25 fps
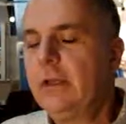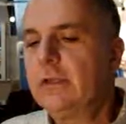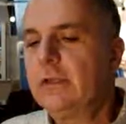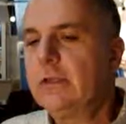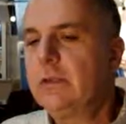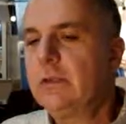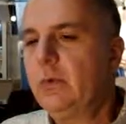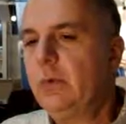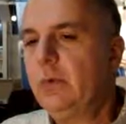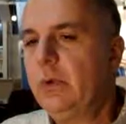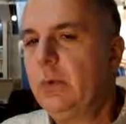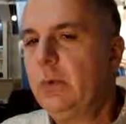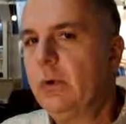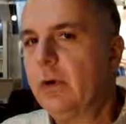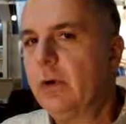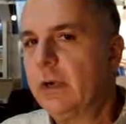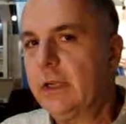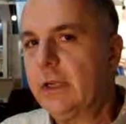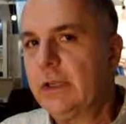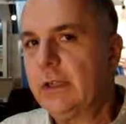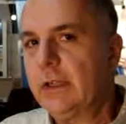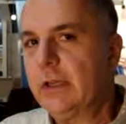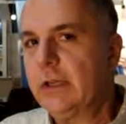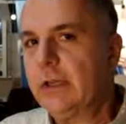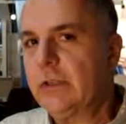So we work
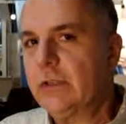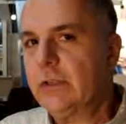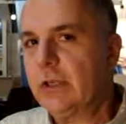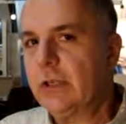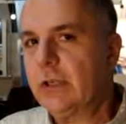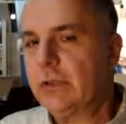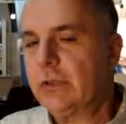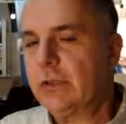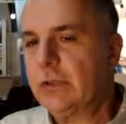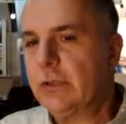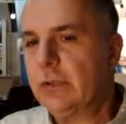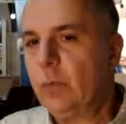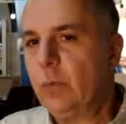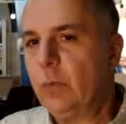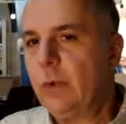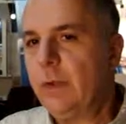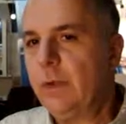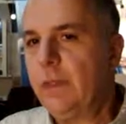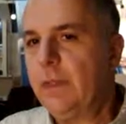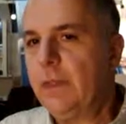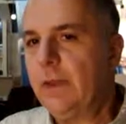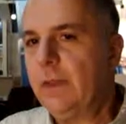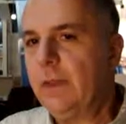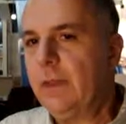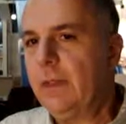in conjunction
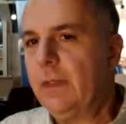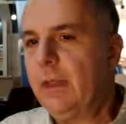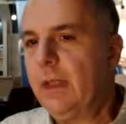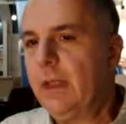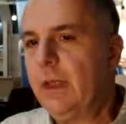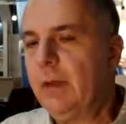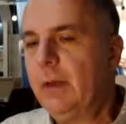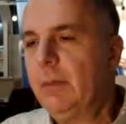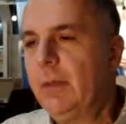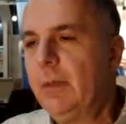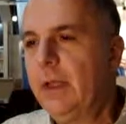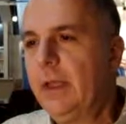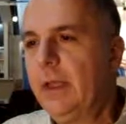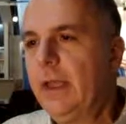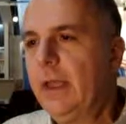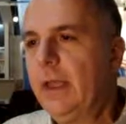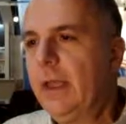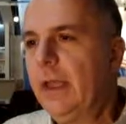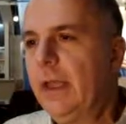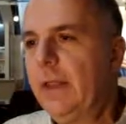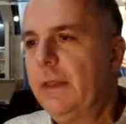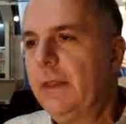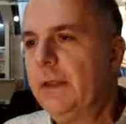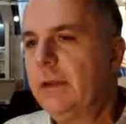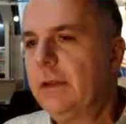with them,
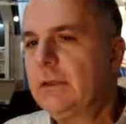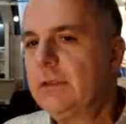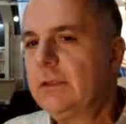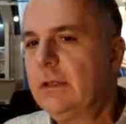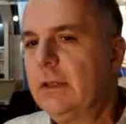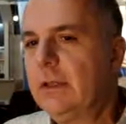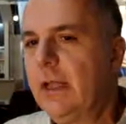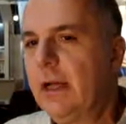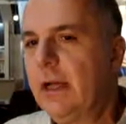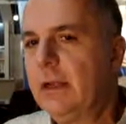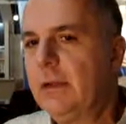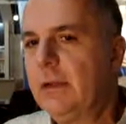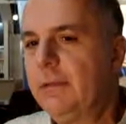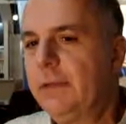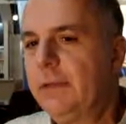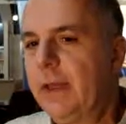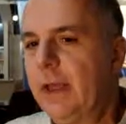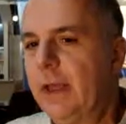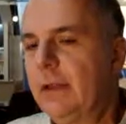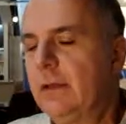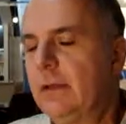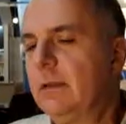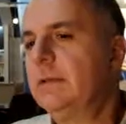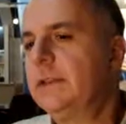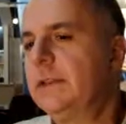and there's a lot of
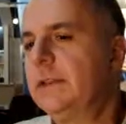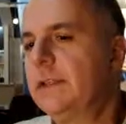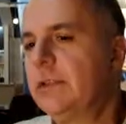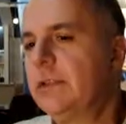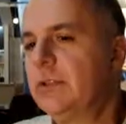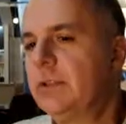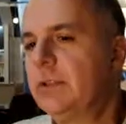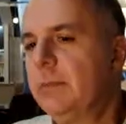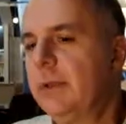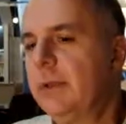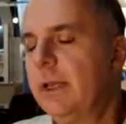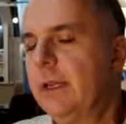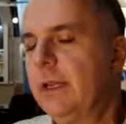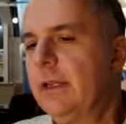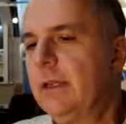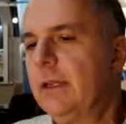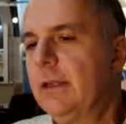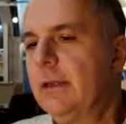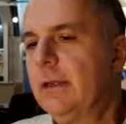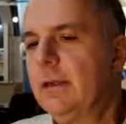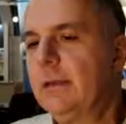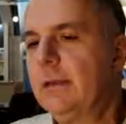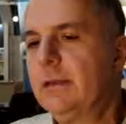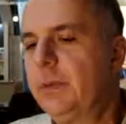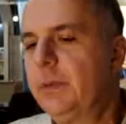that decision
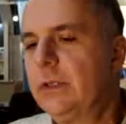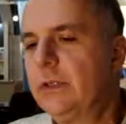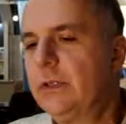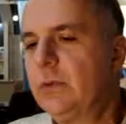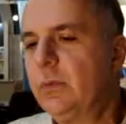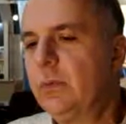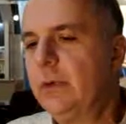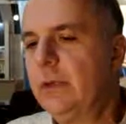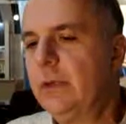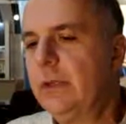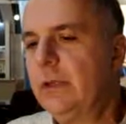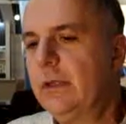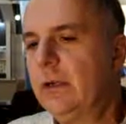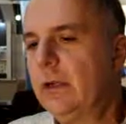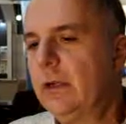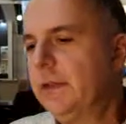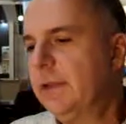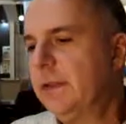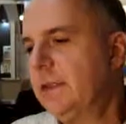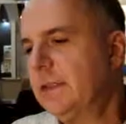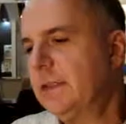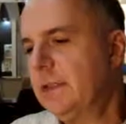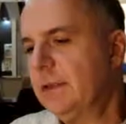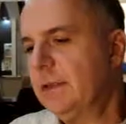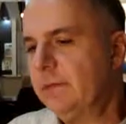making between all
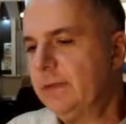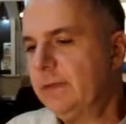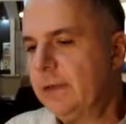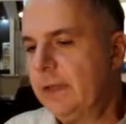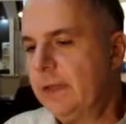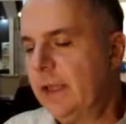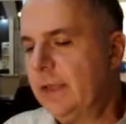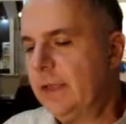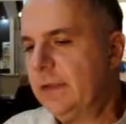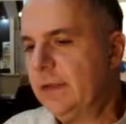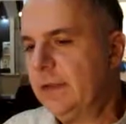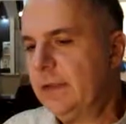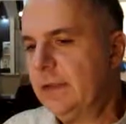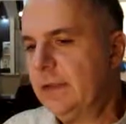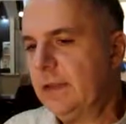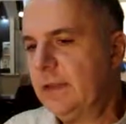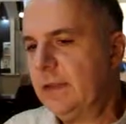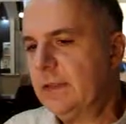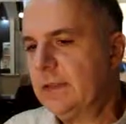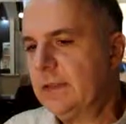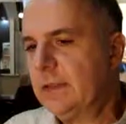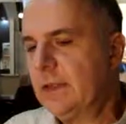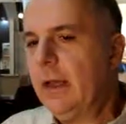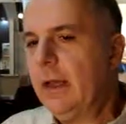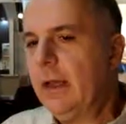these different
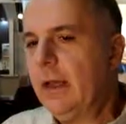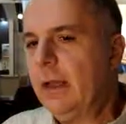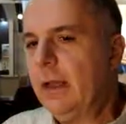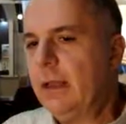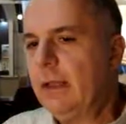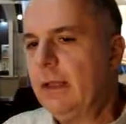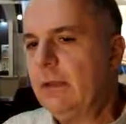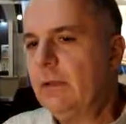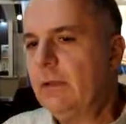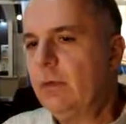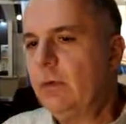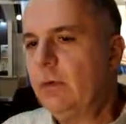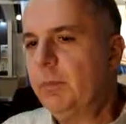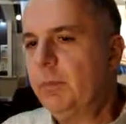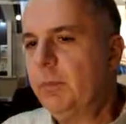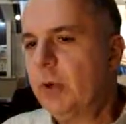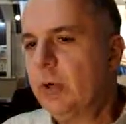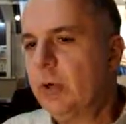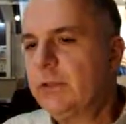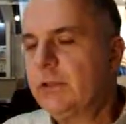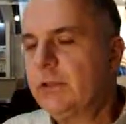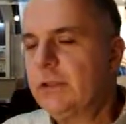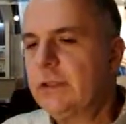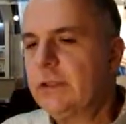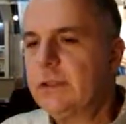entities. I do
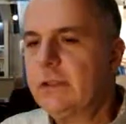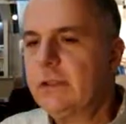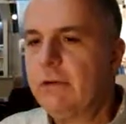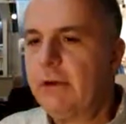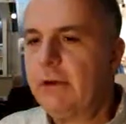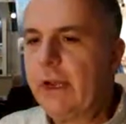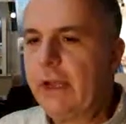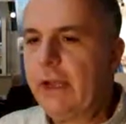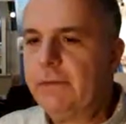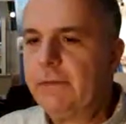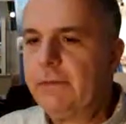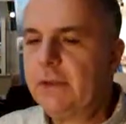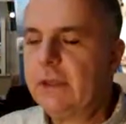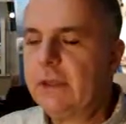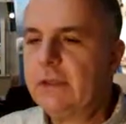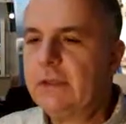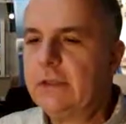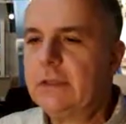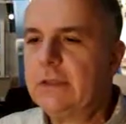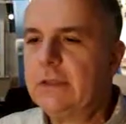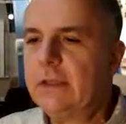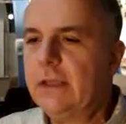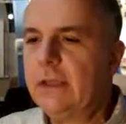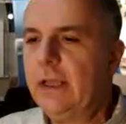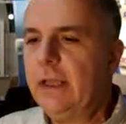purchase
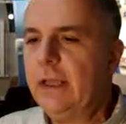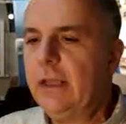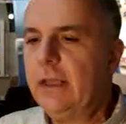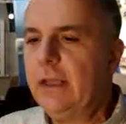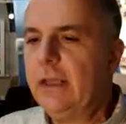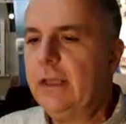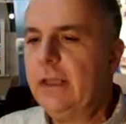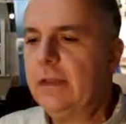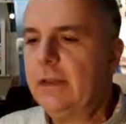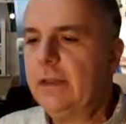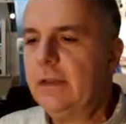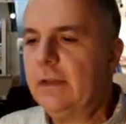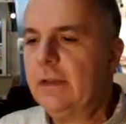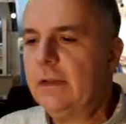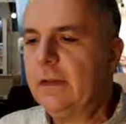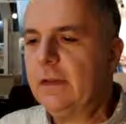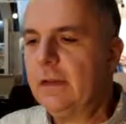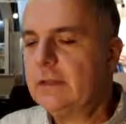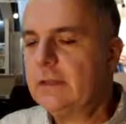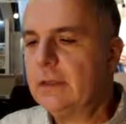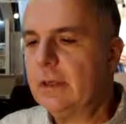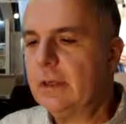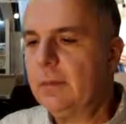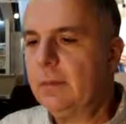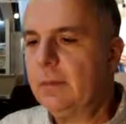graphics and
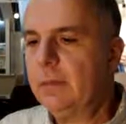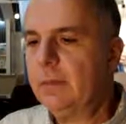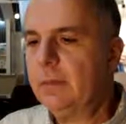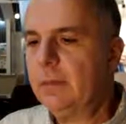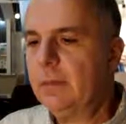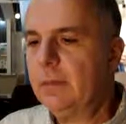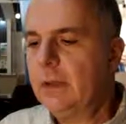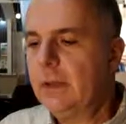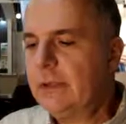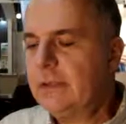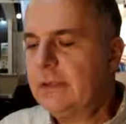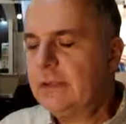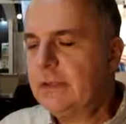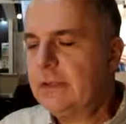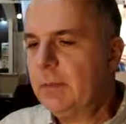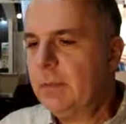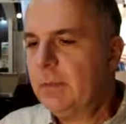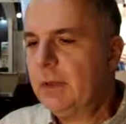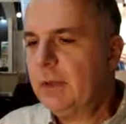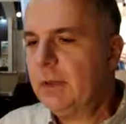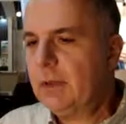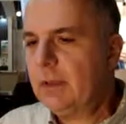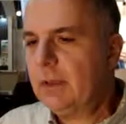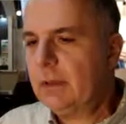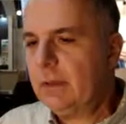some
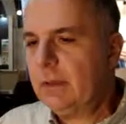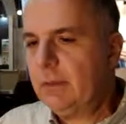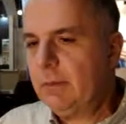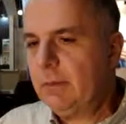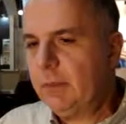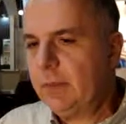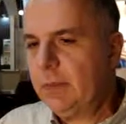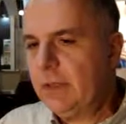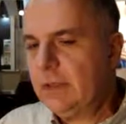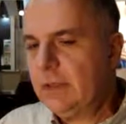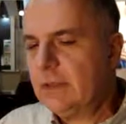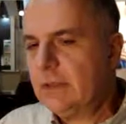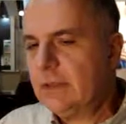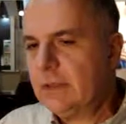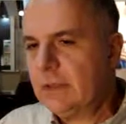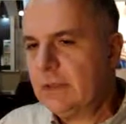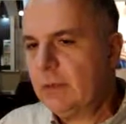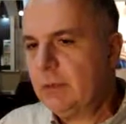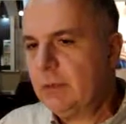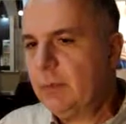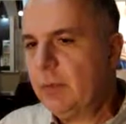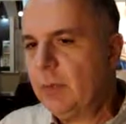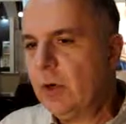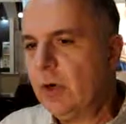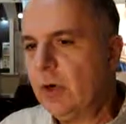exhibit pieces
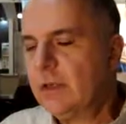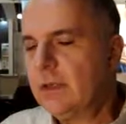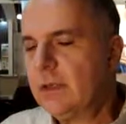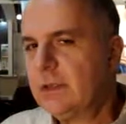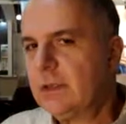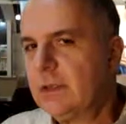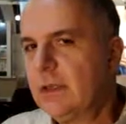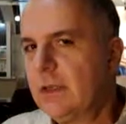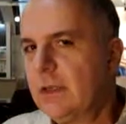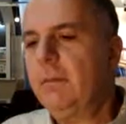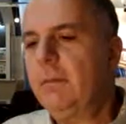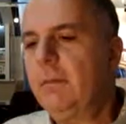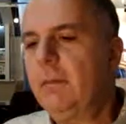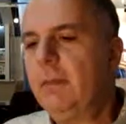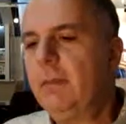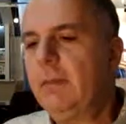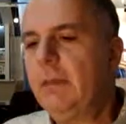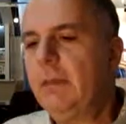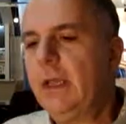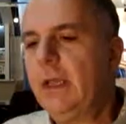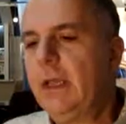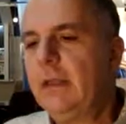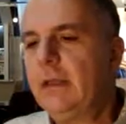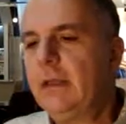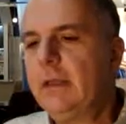and parts.
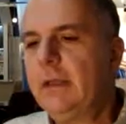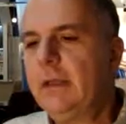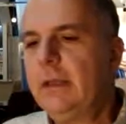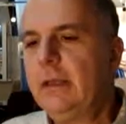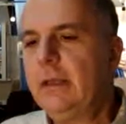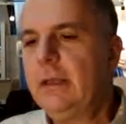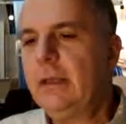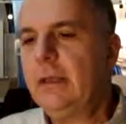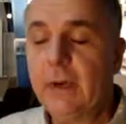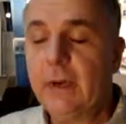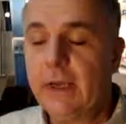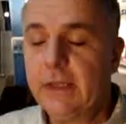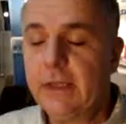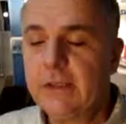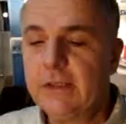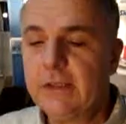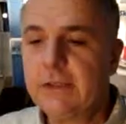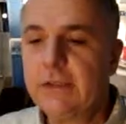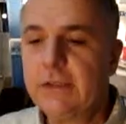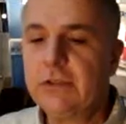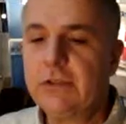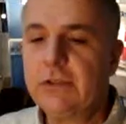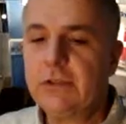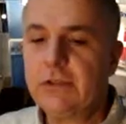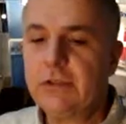Mainly my
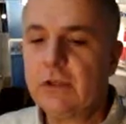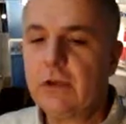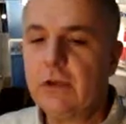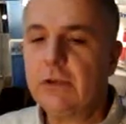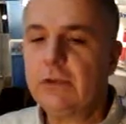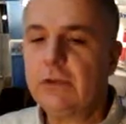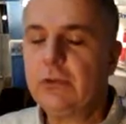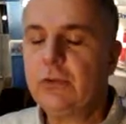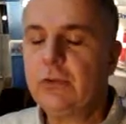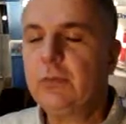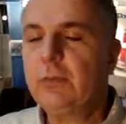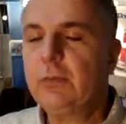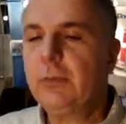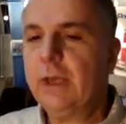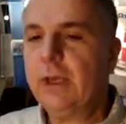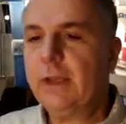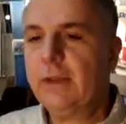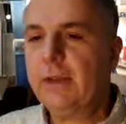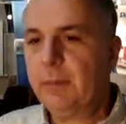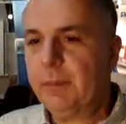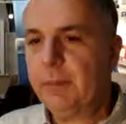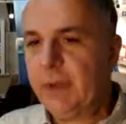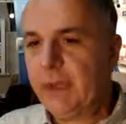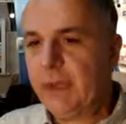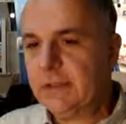decisions are to make
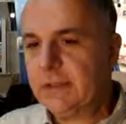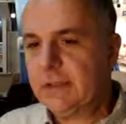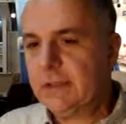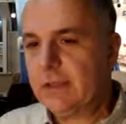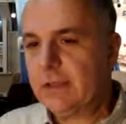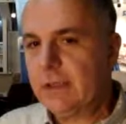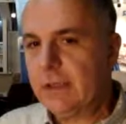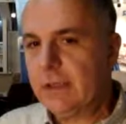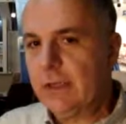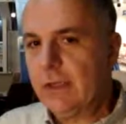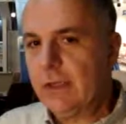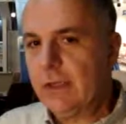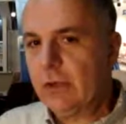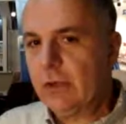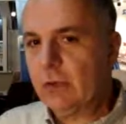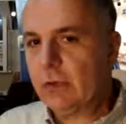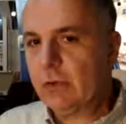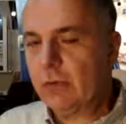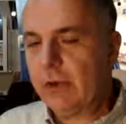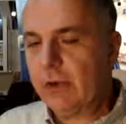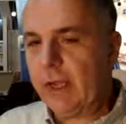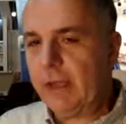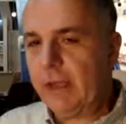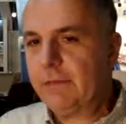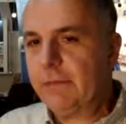the best
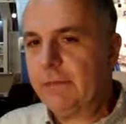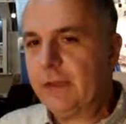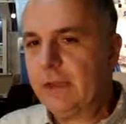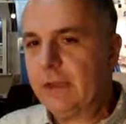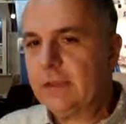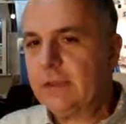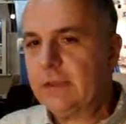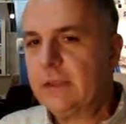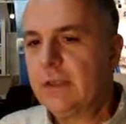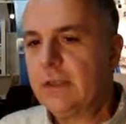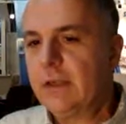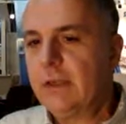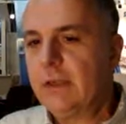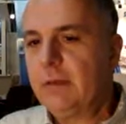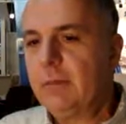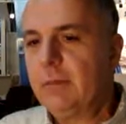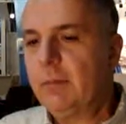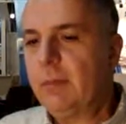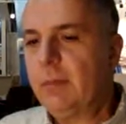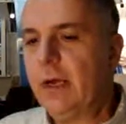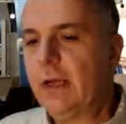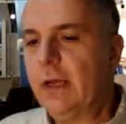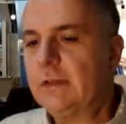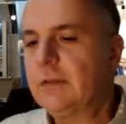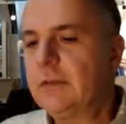graphics
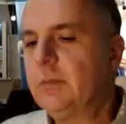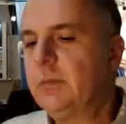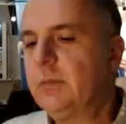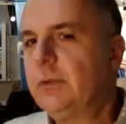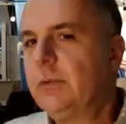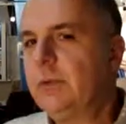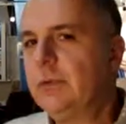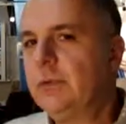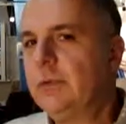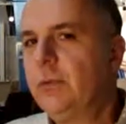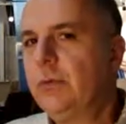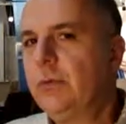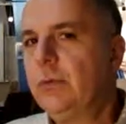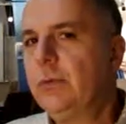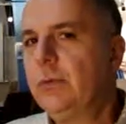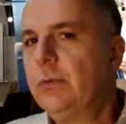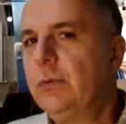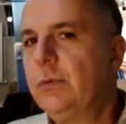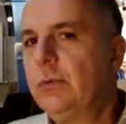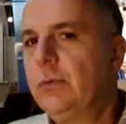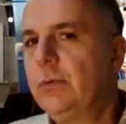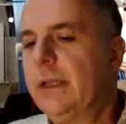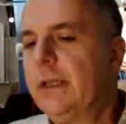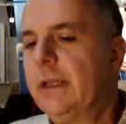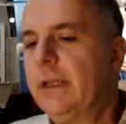possible to,
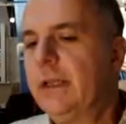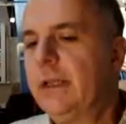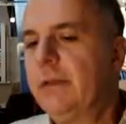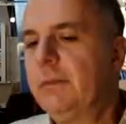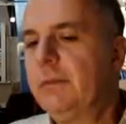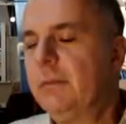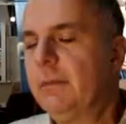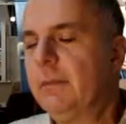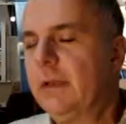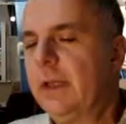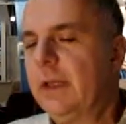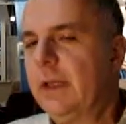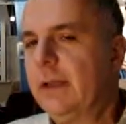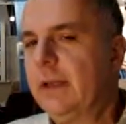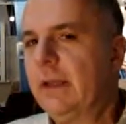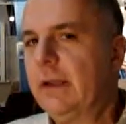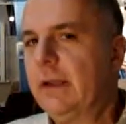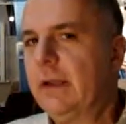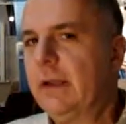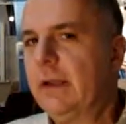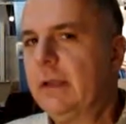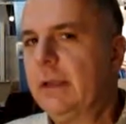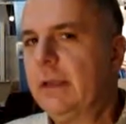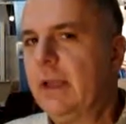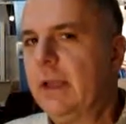again, get the
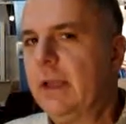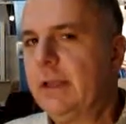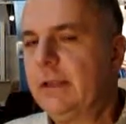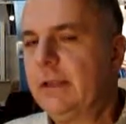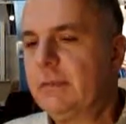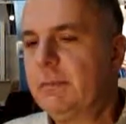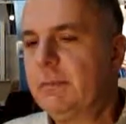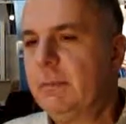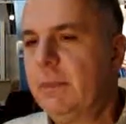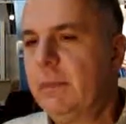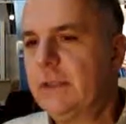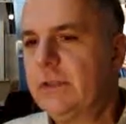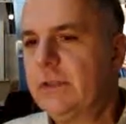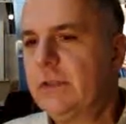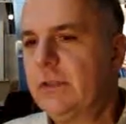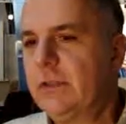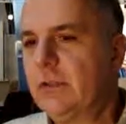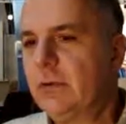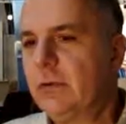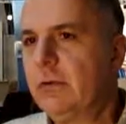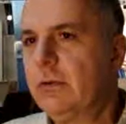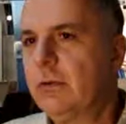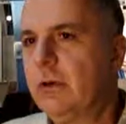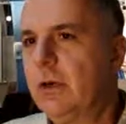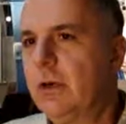client's message
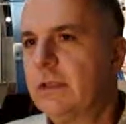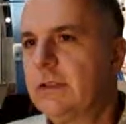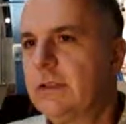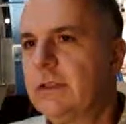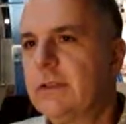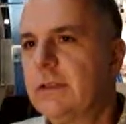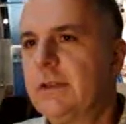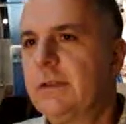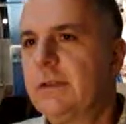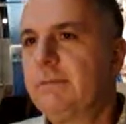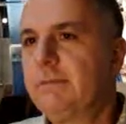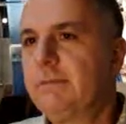across.